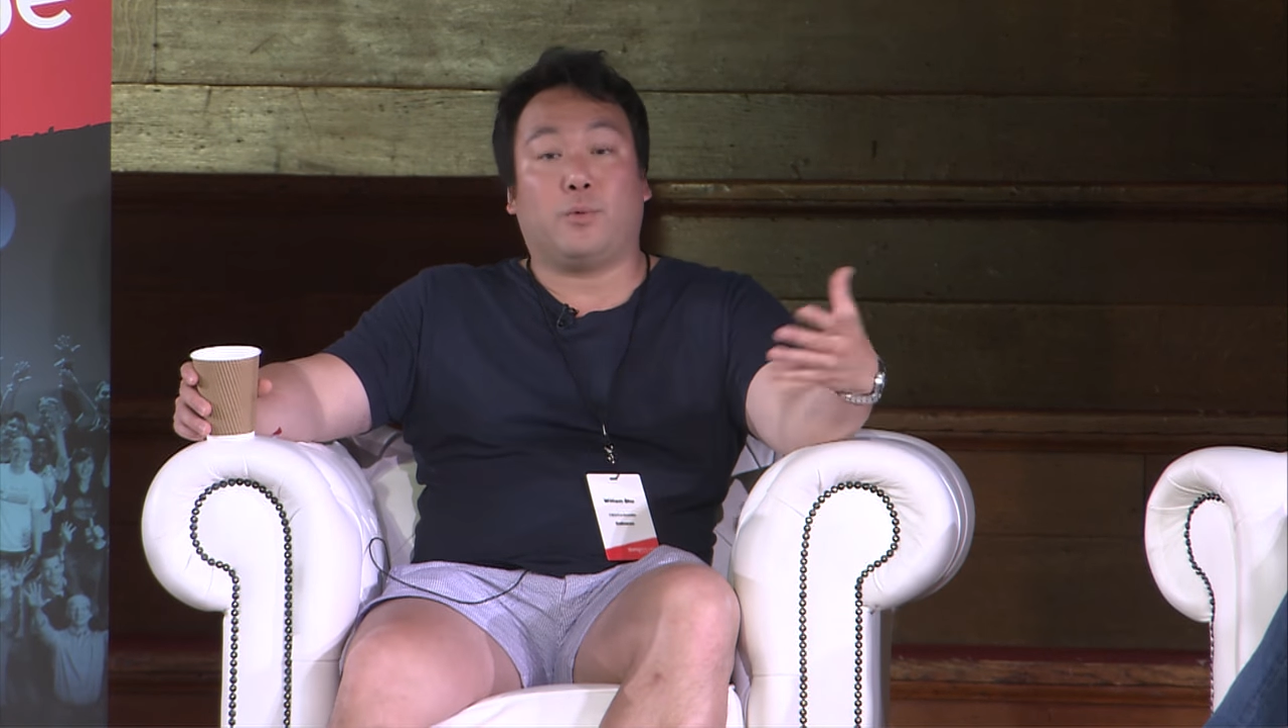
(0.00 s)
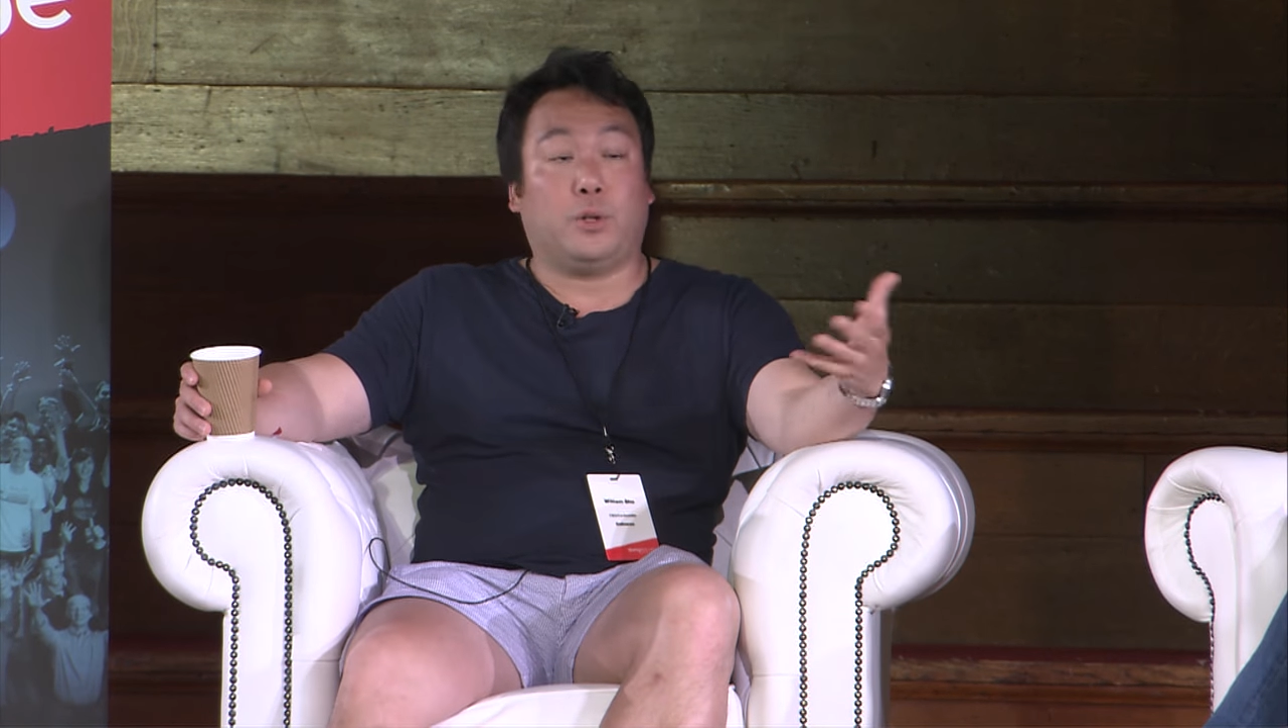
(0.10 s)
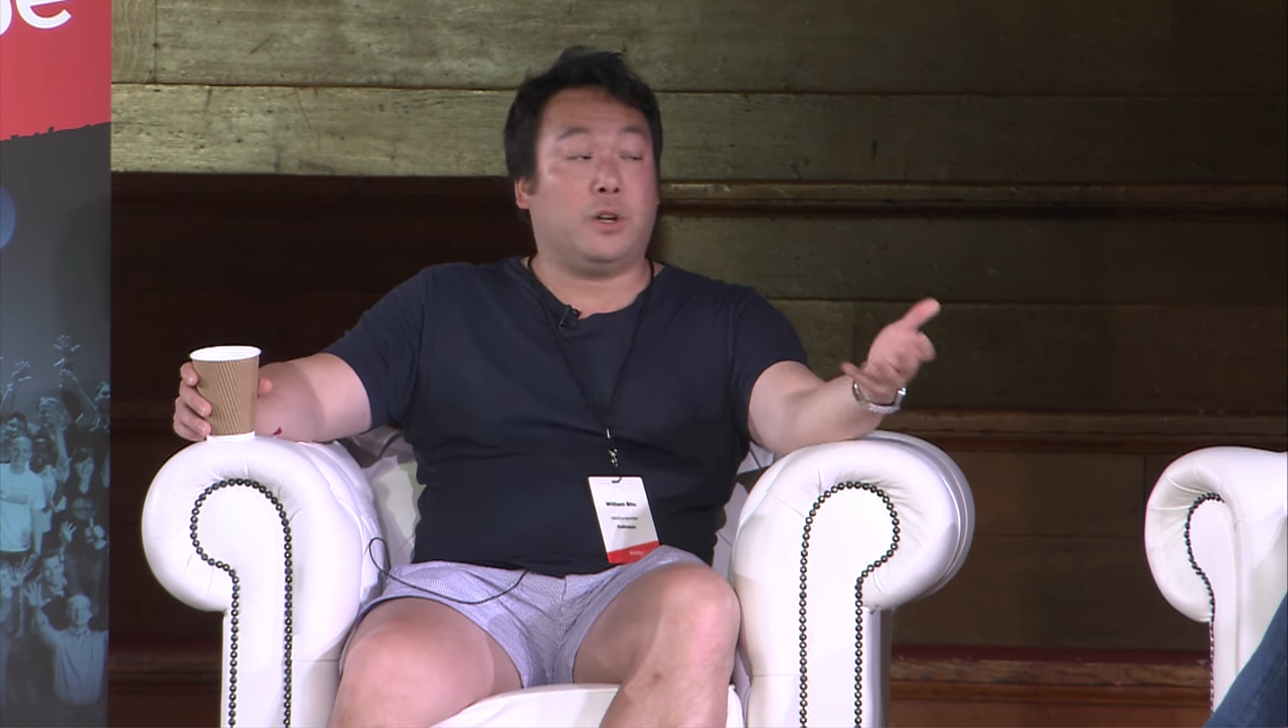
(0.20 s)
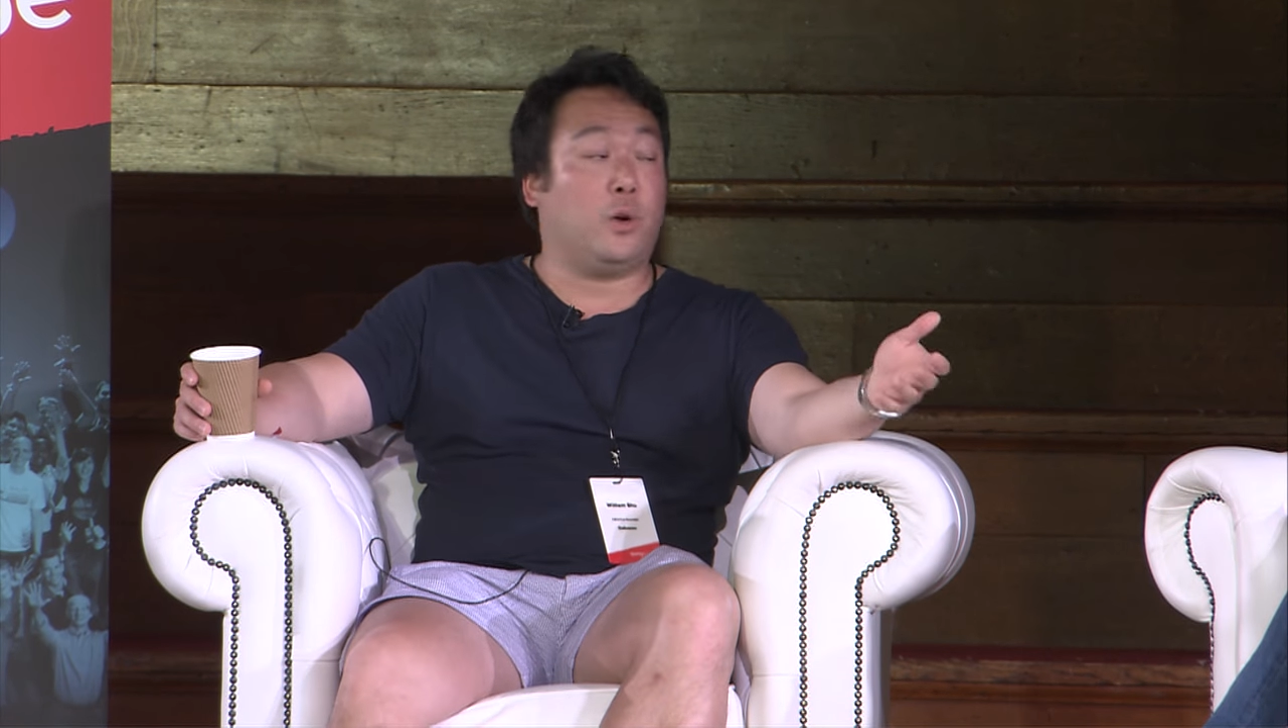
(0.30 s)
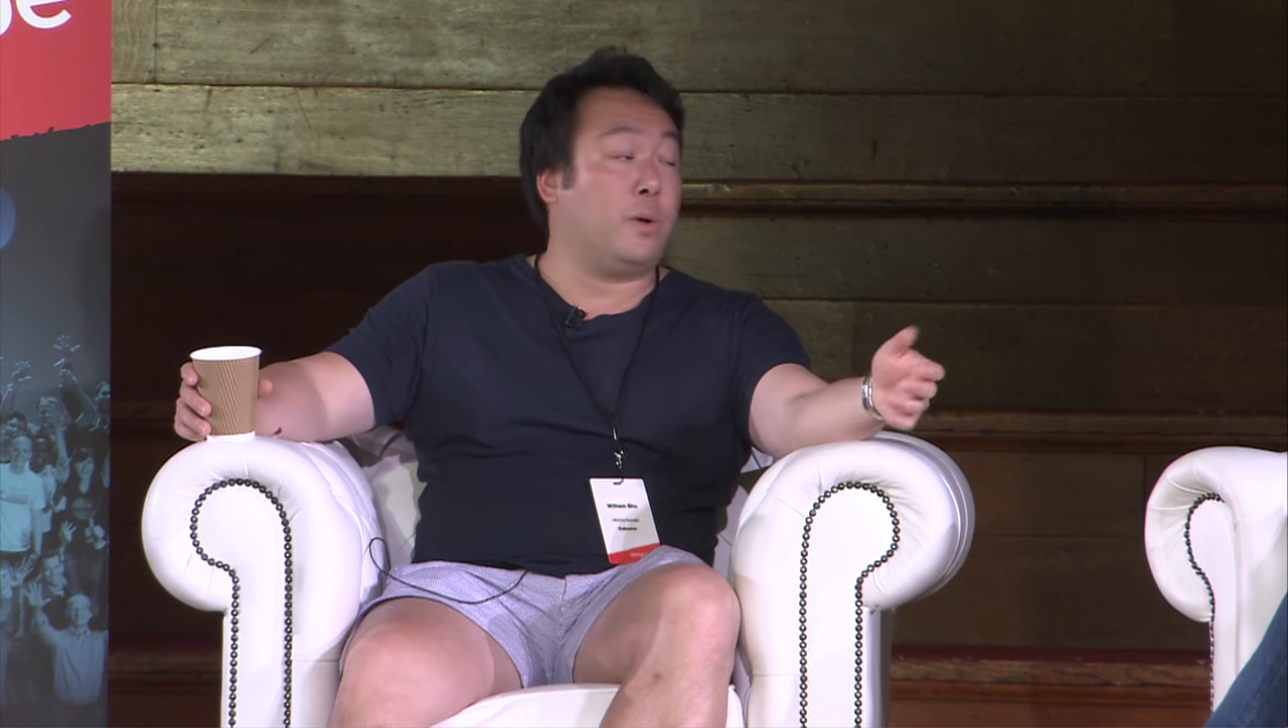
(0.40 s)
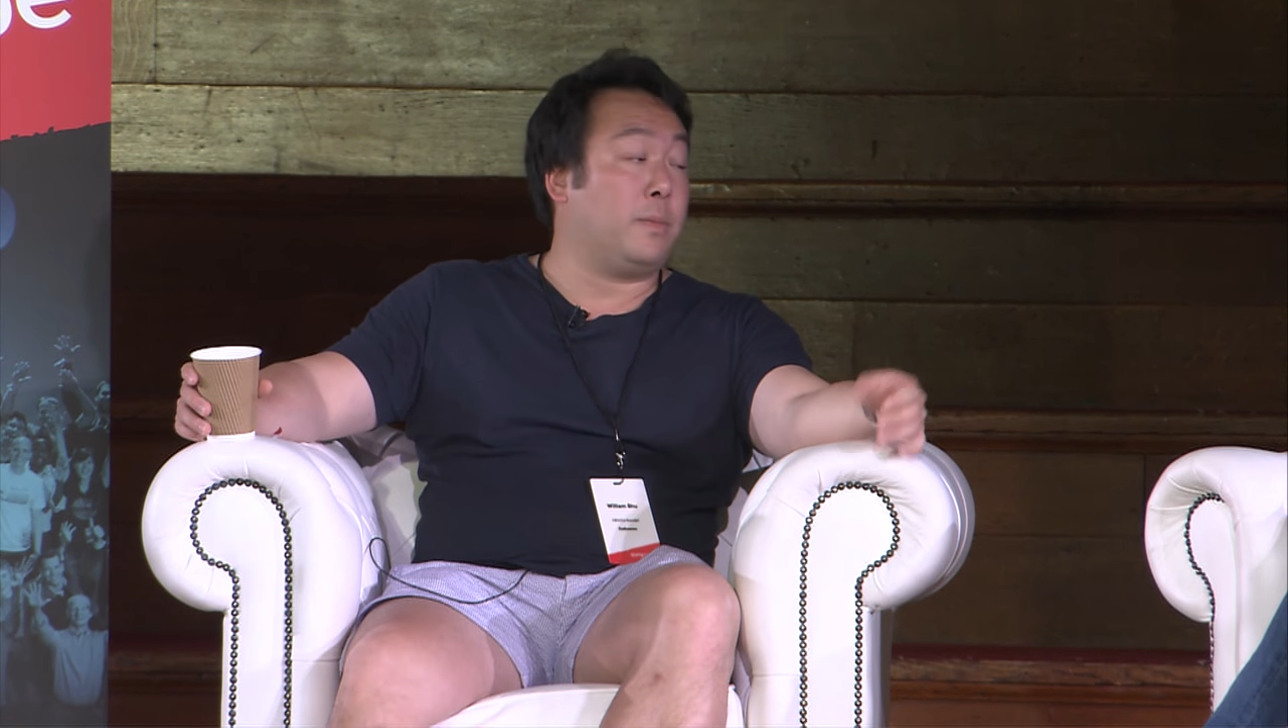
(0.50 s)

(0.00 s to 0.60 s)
really know when